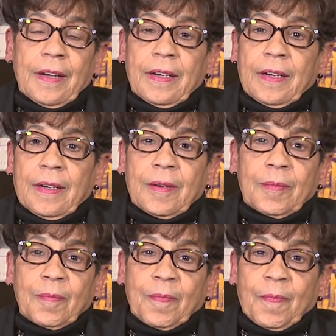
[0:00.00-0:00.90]
Uh,
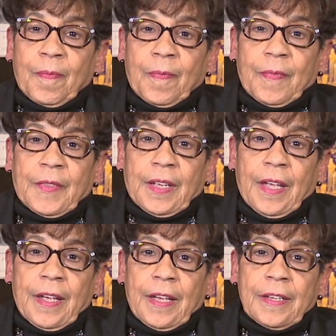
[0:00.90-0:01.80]
they
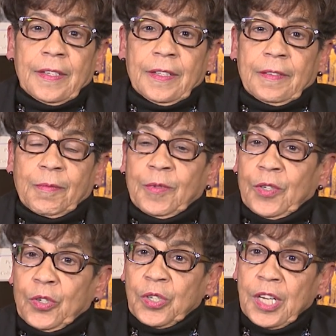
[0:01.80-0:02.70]
had, uh, you
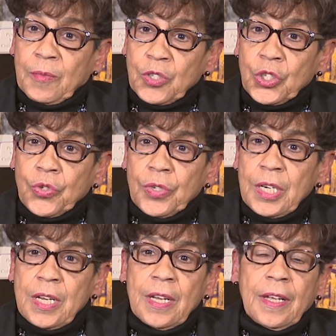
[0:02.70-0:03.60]

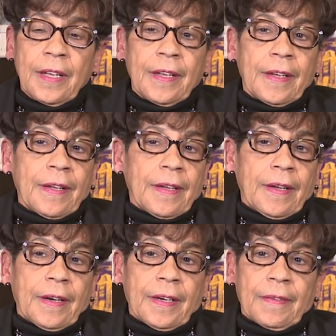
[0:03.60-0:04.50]
chemistry.
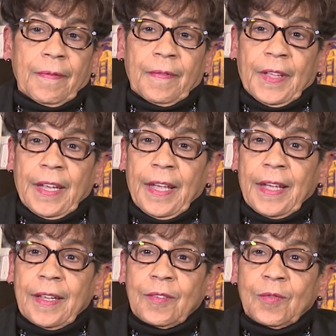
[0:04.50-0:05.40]
They
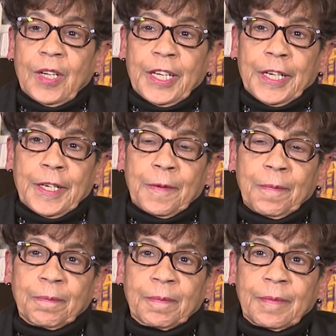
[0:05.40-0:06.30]
had uh,
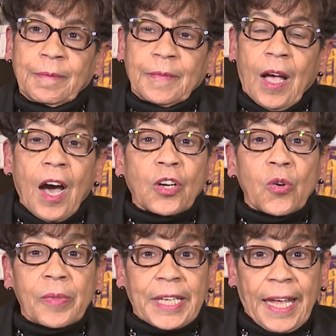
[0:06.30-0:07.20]
auto
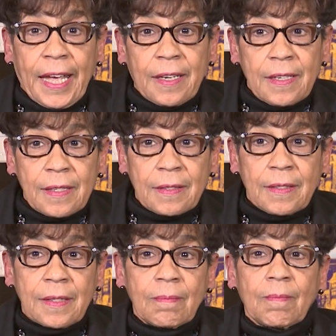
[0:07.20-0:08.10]
mechanics.
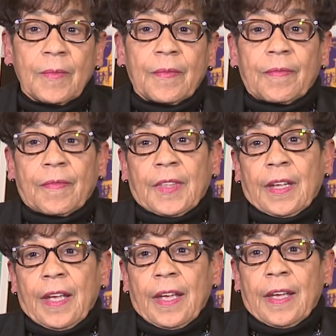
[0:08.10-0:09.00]

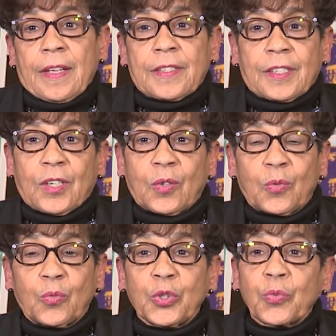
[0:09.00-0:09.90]
They had
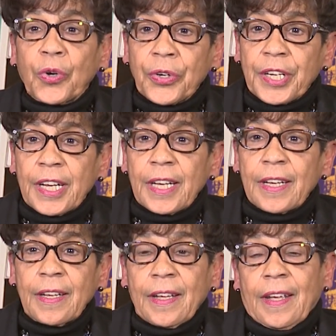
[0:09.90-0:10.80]

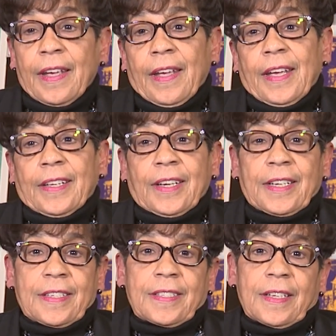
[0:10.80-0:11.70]
woodworking, and
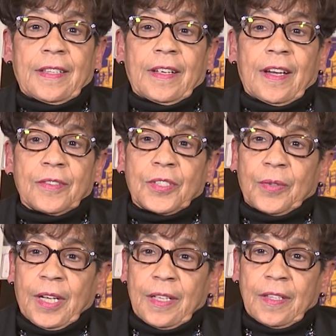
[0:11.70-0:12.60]
like I said, they also
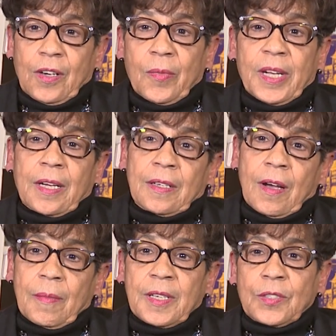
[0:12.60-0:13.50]
had the home
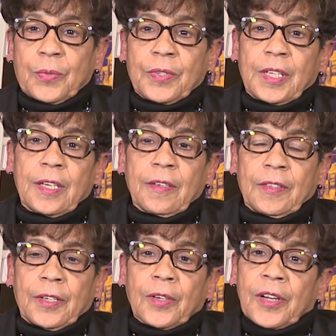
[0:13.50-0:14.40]
economics where they
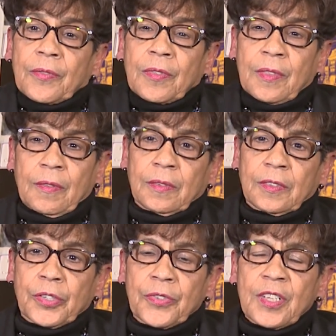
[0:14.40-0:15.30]
they learn
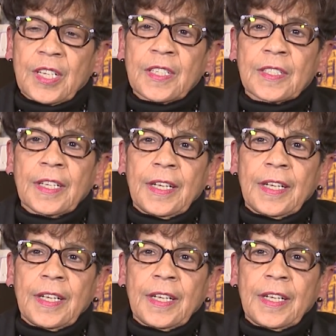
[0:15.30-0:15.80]
learn things,